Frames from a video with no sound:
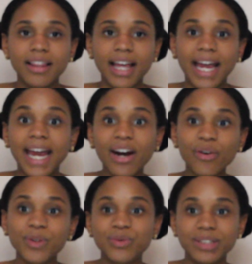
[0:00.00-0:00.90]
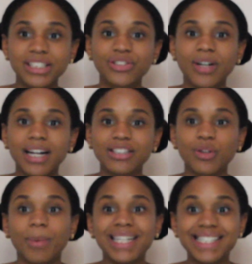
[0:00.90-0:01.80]
the air was really dry,
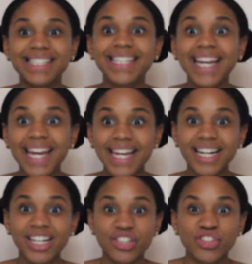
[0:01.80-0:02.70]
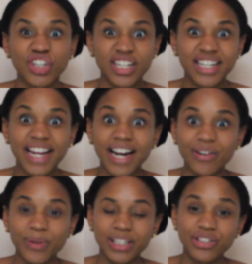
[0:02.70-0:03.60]
so my skin started
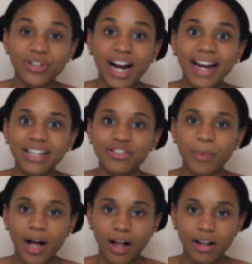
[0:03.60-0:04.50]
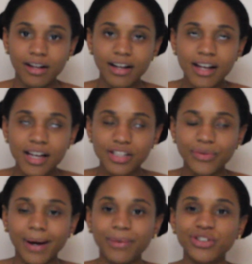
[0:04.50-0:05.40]
getting really dry as well.
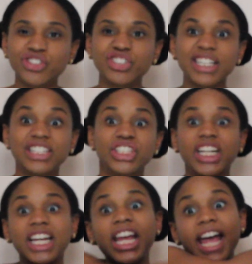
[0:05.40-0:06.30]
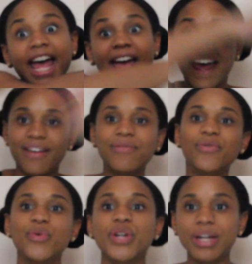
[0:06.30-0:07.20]
So I was just itching
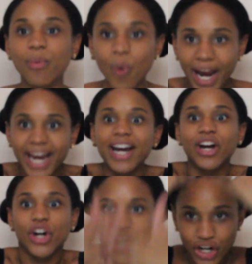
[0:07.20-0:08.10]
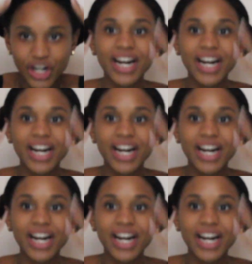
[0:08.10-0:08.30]
everywhere,